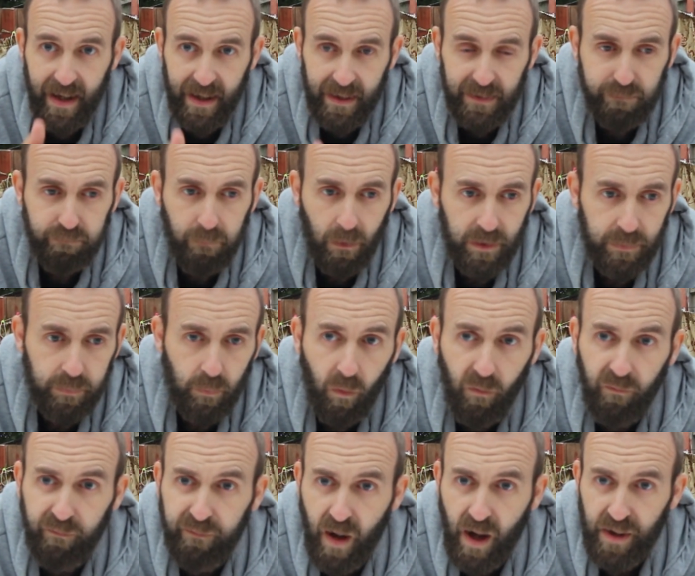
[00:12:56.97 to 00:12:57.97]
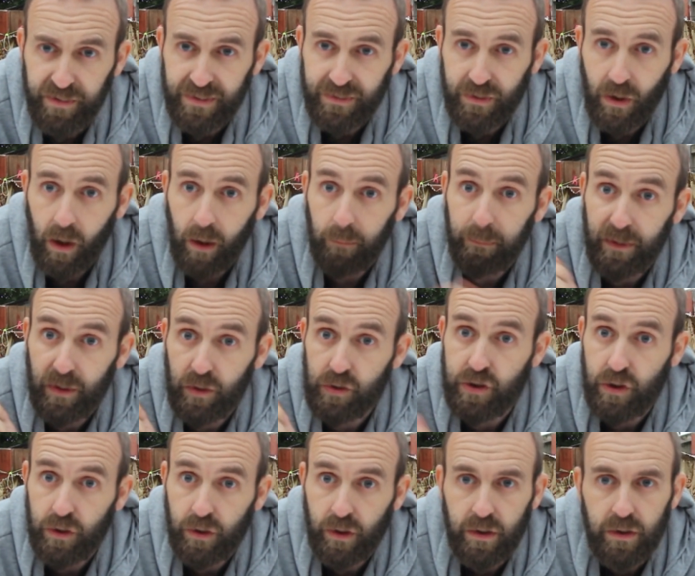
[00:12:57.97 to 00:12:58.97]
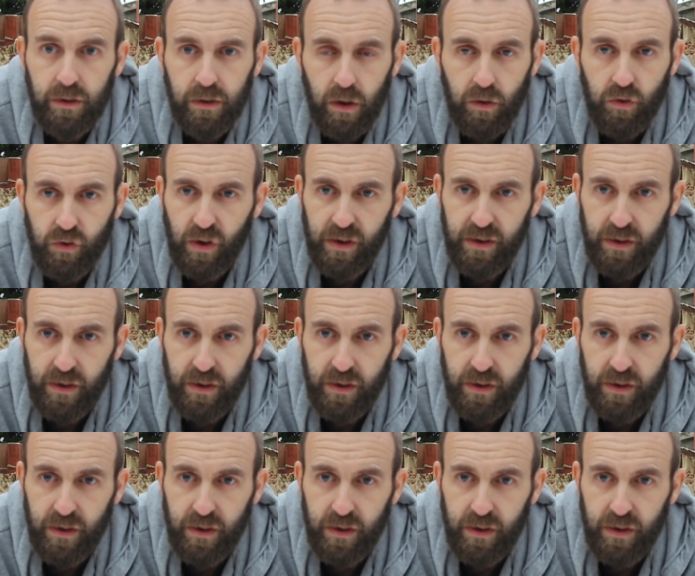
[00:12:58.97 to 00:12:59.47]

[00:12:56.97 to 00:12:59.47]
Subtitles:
is much more versatile because you can use it.